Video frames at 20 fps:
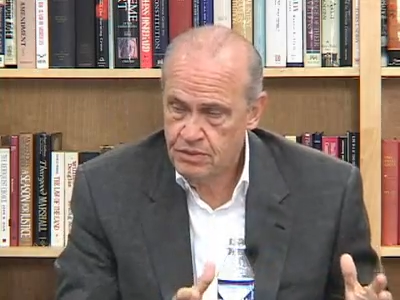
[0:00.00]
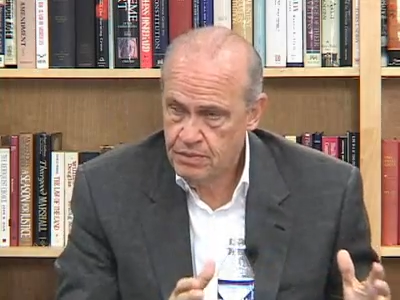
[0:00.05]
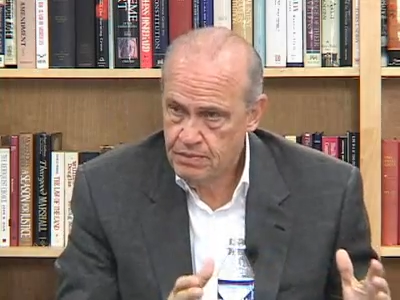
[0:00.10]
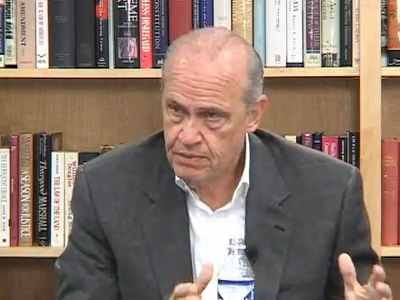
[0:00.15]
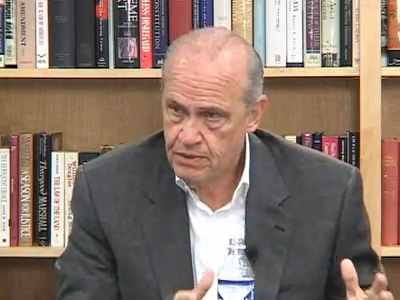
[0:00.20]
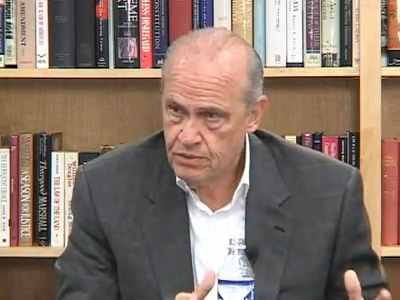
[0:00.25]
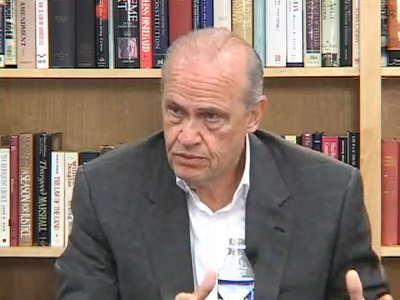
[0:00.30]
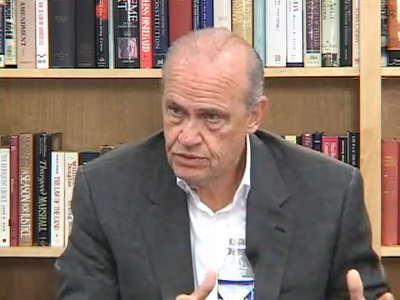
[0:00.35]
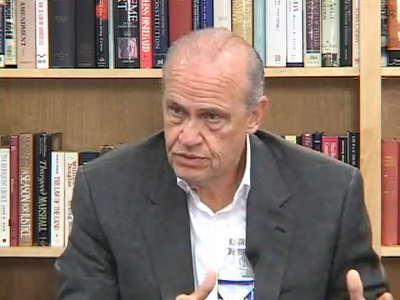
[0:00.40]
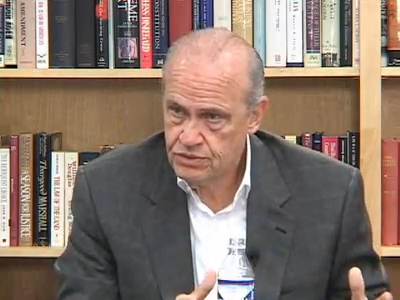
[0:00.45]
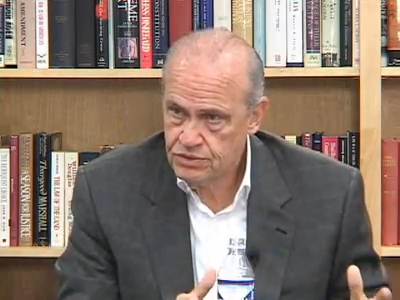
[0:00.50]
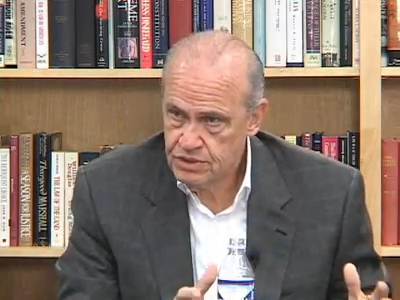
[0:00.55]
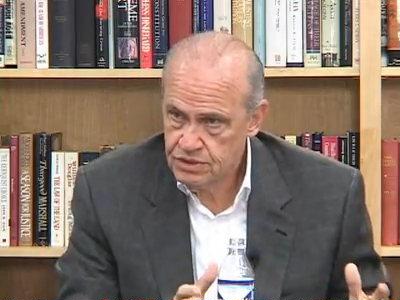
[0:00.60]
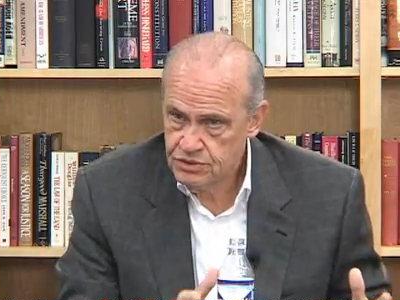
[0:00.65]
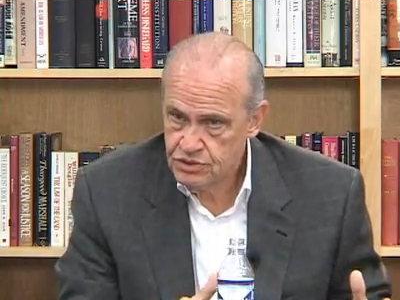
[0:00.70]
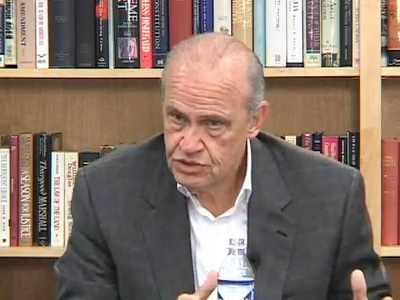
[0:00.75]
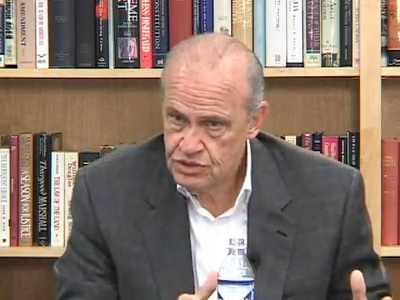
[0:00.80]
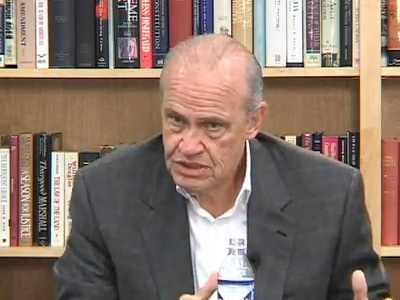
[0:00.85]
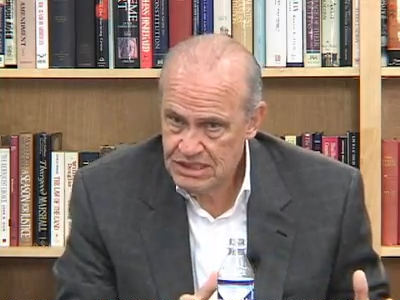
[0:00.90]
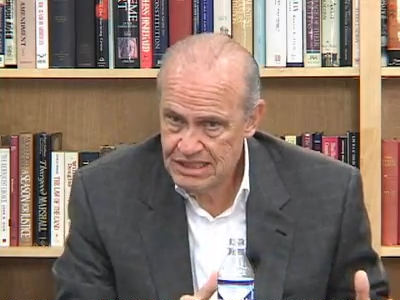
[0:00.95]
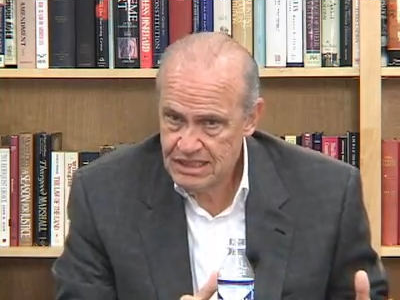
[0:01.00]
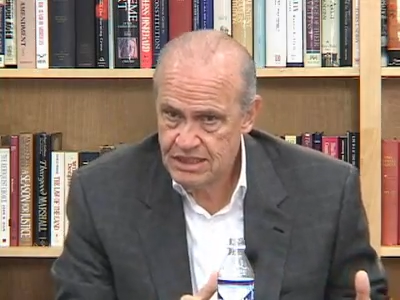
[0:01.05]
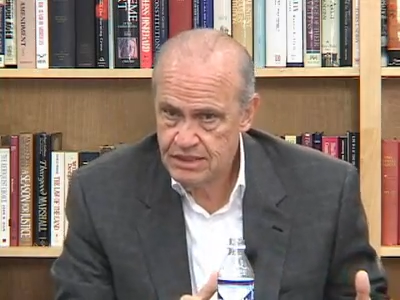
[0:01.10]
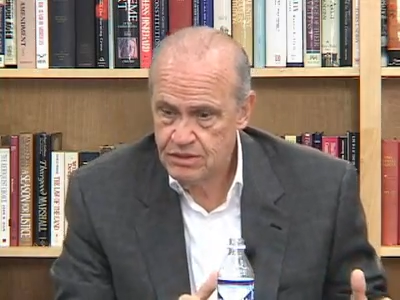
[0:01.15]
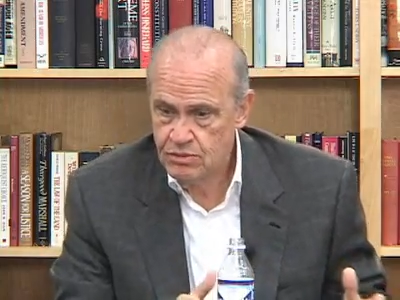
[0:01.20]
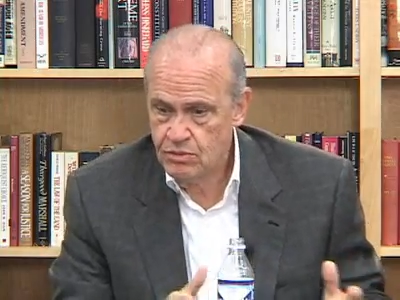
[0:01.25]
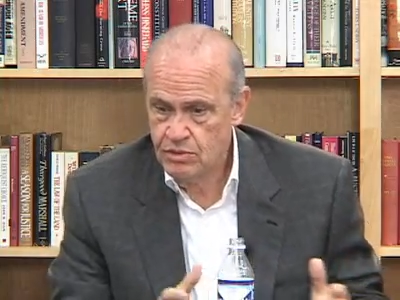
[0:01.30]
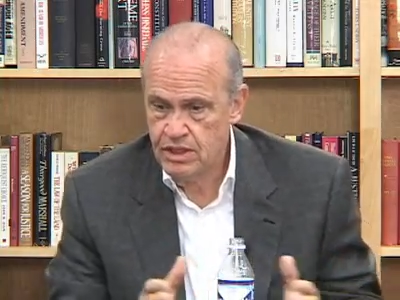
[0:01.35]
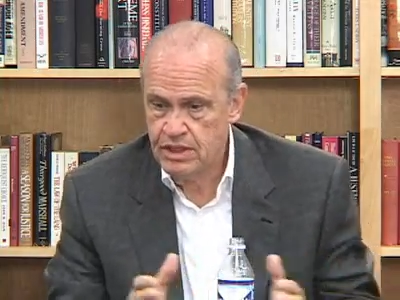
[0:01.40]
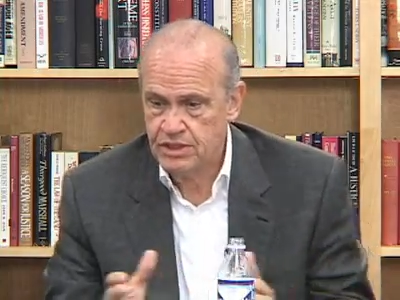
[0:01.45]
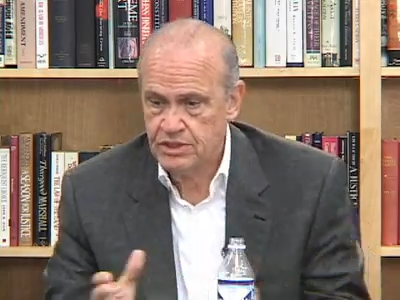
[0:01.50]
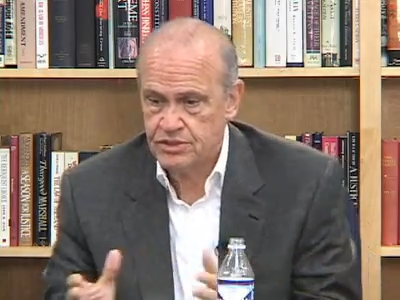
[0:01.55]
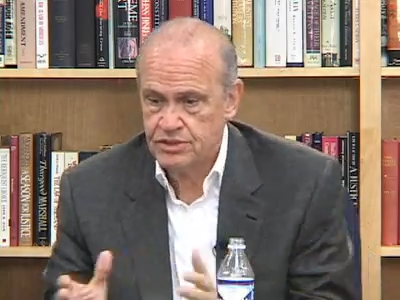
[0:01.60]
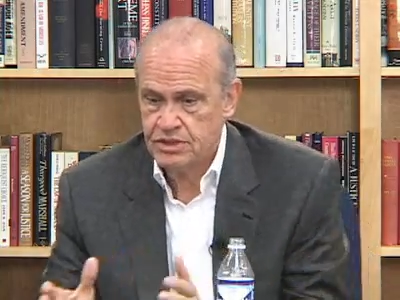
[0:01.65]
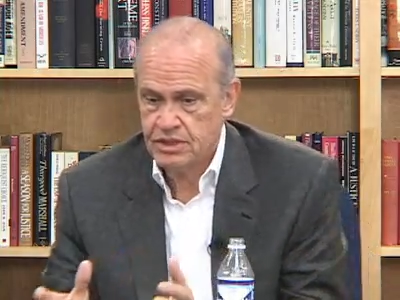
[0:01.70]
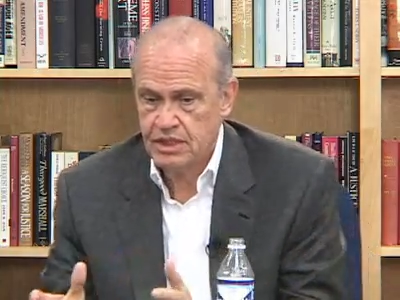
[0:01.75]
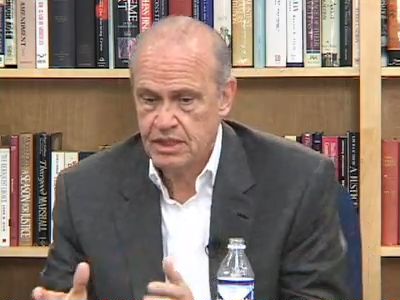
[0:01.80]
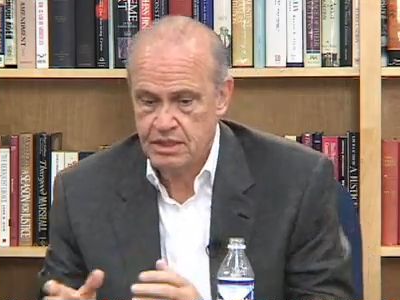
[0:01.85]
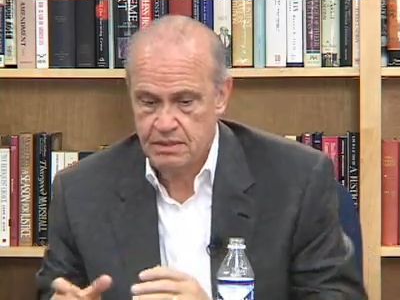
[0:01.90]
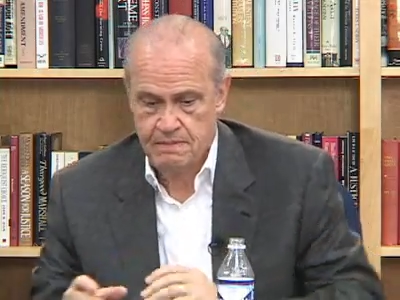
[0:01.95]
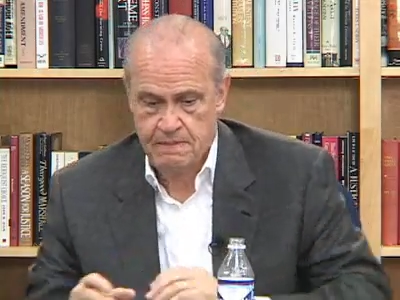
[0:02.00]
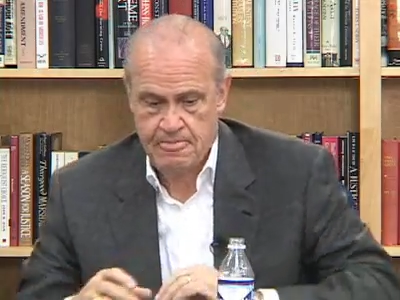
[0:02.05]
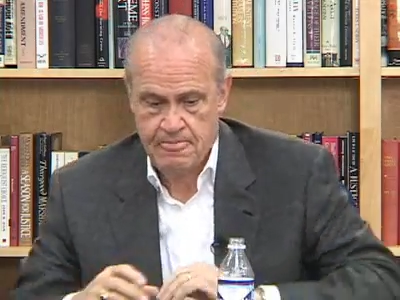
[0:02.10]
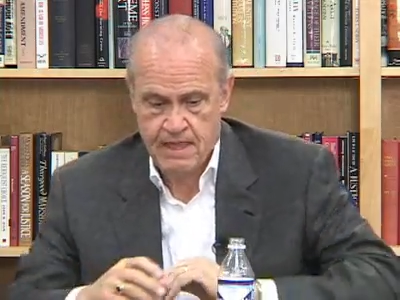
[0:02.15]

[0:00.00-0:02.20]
proposals and see to what extent